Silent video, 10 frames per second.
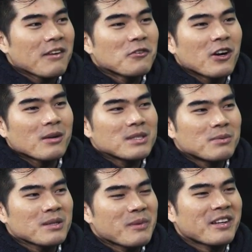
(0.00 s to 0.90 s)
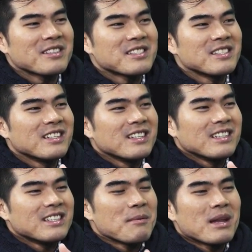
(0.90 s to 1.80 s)
They have garbage picks because
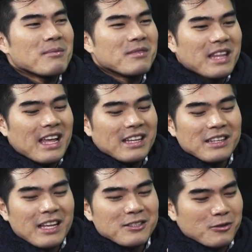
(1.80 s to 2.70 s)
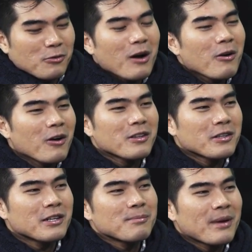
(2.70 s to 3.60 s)
they made them, they they threw out all
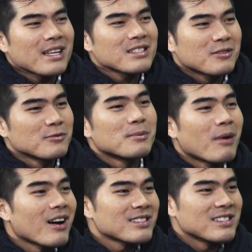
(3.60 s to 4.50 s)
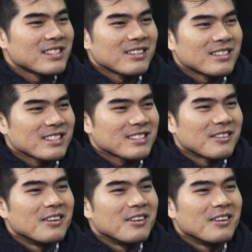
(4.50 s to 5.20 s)
their good picks to the Boston Celtics.